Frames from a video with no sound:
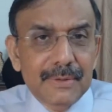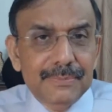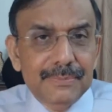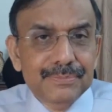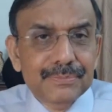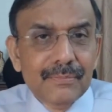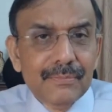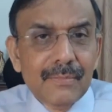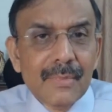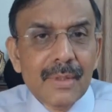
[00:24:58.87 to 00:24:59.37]

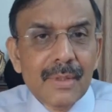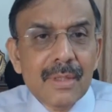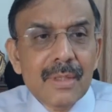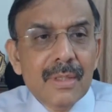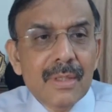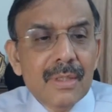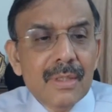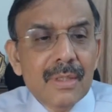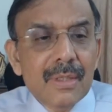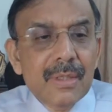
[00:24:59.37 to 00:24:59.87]
So
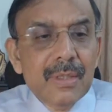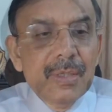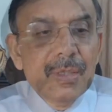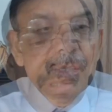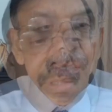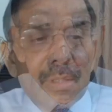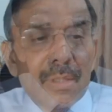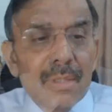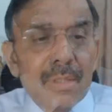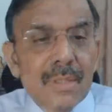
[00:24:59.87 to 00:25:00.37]
now
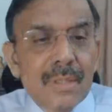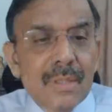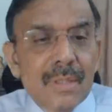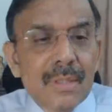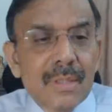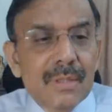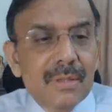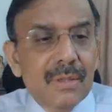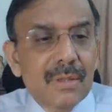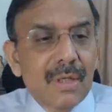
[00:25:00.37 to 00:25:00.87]
How
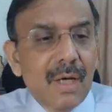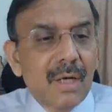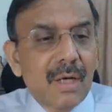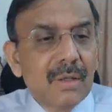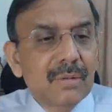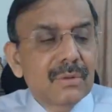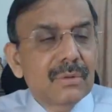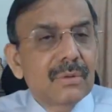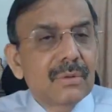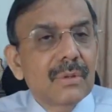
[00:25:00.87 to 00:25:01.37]
do you
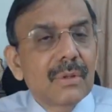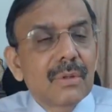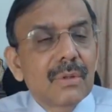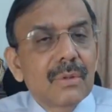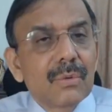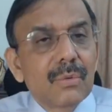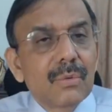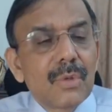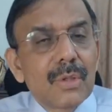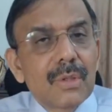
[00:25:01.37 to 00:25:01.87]
implement this?
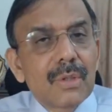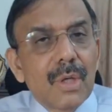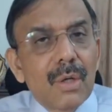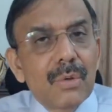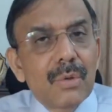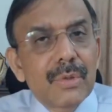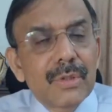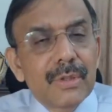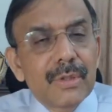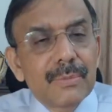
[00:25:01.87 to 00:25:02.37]
You
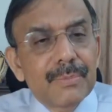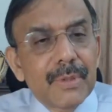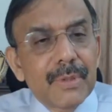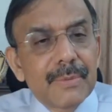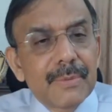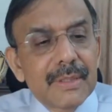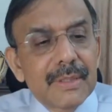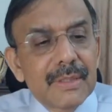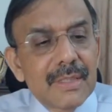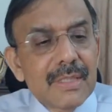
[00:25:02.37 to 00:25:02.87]
need to
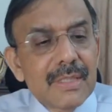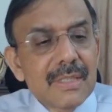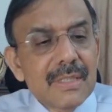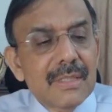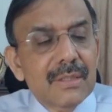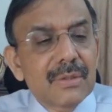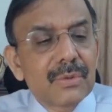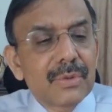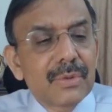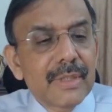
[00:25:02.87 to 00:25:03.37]

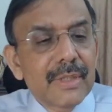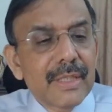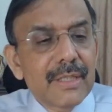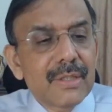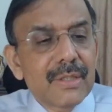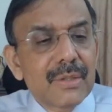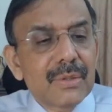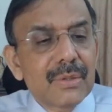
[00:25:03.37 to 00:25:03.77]
perform